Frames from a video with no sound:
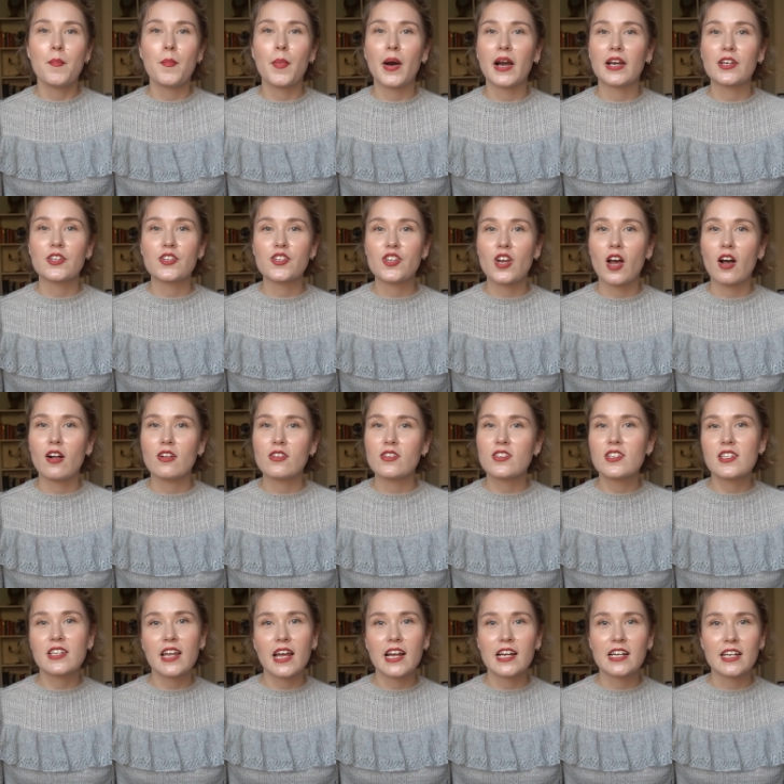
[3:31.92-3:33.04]
by
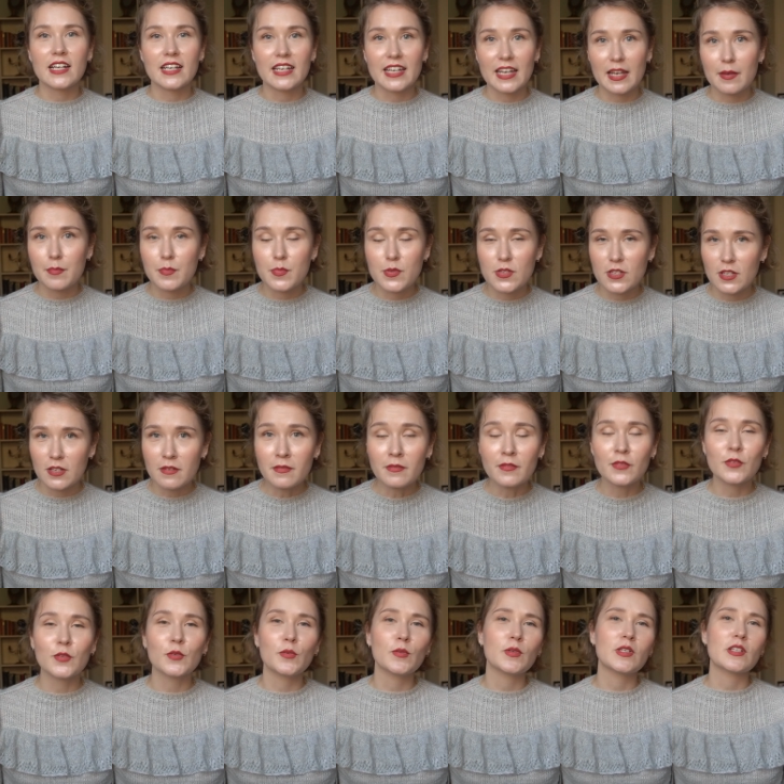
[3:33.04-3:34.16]
Charles Dana Gibson,
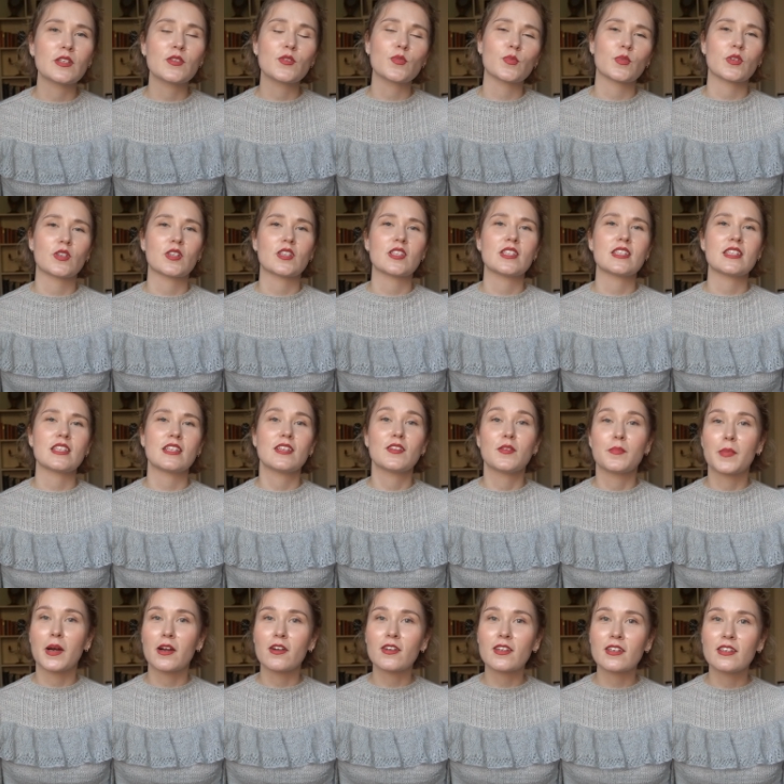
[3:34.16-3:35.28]
which was an
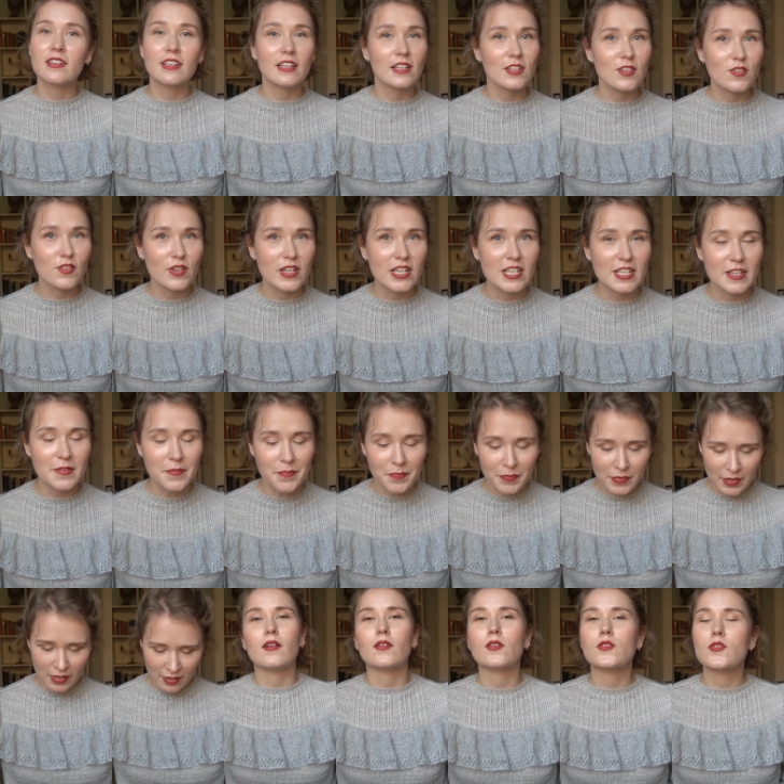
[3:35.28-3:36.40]
American illustrator.
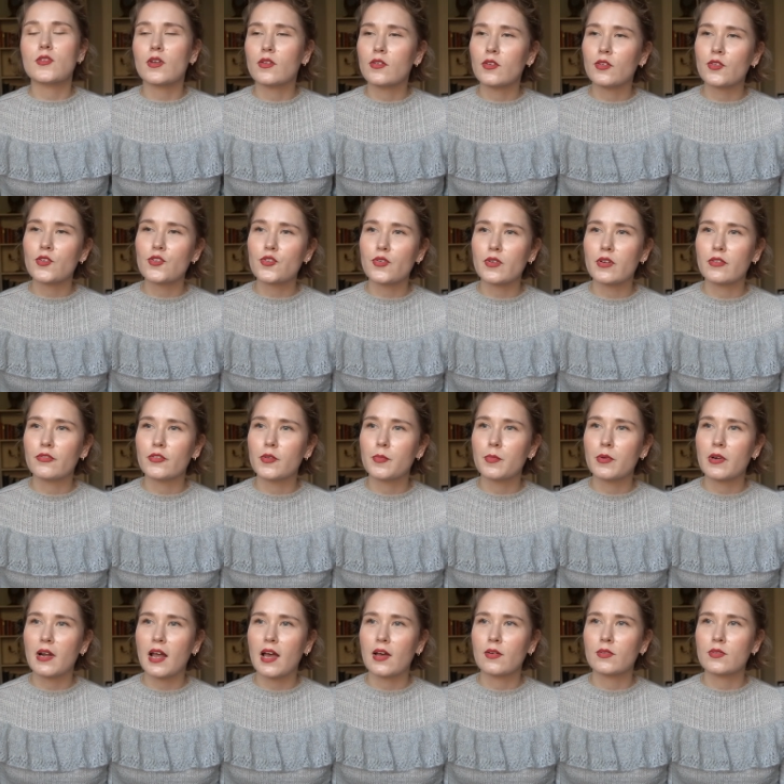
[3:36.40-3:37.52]
Also, I'm not sure if you
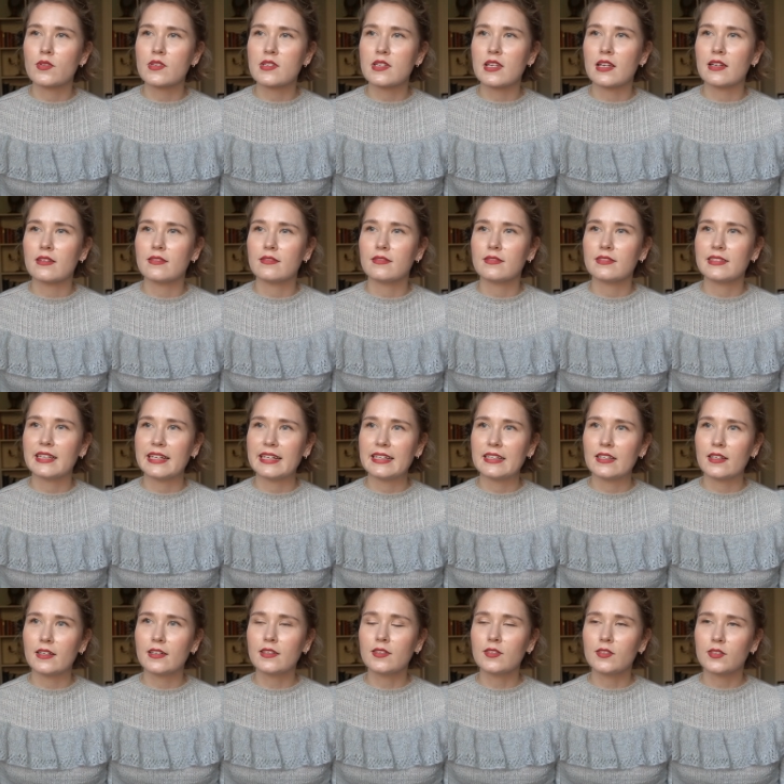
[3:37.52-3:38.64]
pronounce it
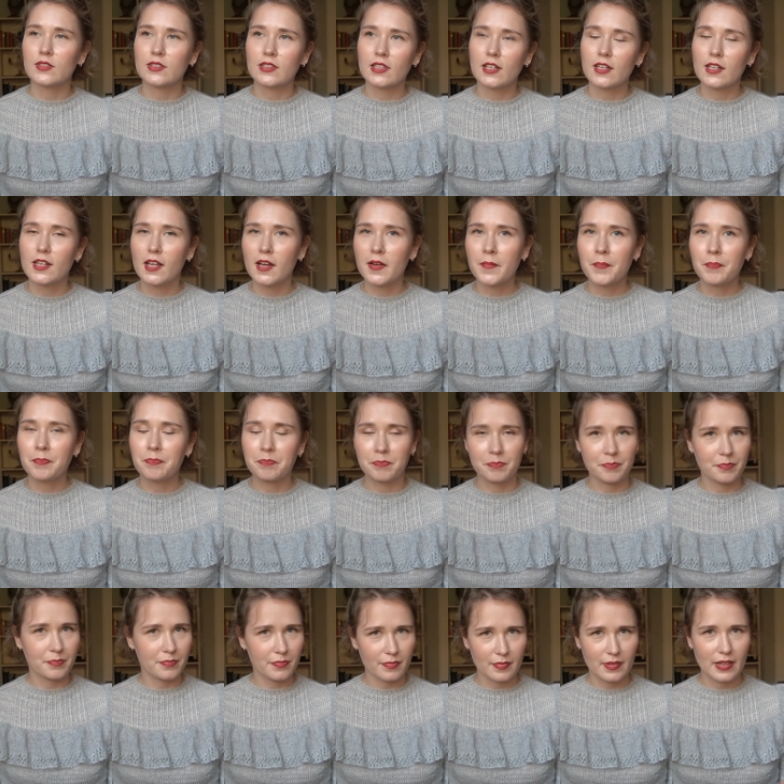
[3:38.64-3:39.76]
Dana or Dana.
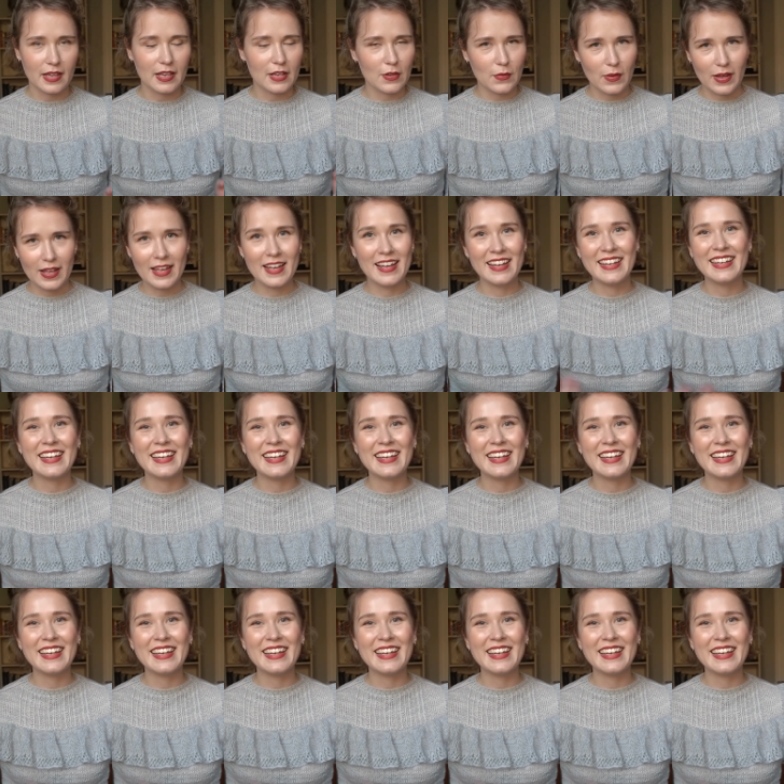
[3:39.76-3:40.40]
Anyway,